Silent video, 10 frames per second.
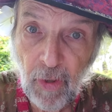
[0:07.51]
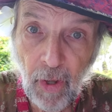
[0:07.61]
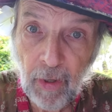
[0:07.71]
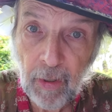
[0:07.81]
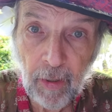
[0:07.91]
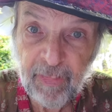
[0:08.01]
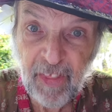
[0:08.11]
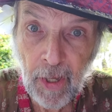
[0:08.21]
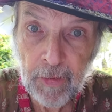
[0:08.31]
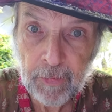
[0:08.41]

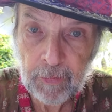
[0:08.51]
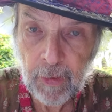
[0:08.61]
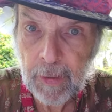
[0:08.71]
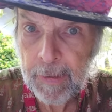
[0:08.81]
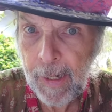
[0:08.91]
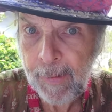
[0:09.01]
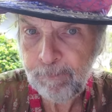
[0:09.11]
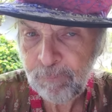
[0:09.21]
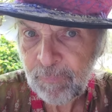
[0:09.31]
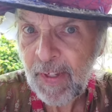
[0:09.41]
Authentically,
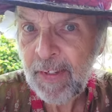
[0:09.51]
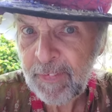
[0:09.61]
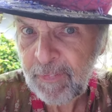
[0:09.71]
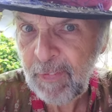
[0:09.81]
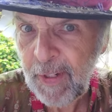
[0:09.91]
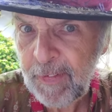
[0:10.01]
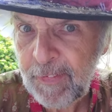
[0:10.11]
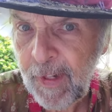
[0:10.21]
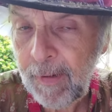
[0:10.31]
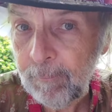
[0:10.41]
Sphinx,
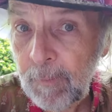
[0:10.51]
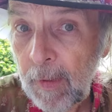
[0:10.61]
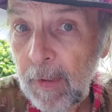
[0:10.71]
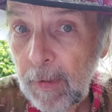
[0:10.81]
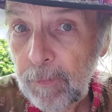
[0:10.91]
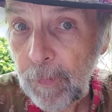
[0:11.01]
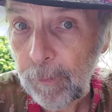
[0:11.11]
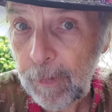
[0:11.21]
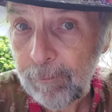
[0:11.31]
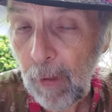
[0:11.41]
yeah,
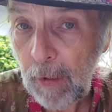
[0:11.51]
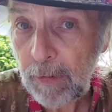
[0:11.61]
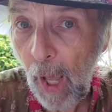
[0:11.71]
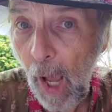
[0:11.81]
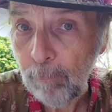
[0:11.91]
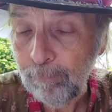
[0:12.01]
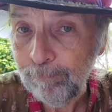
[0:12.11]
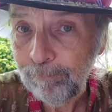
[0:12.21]
totally fucked up.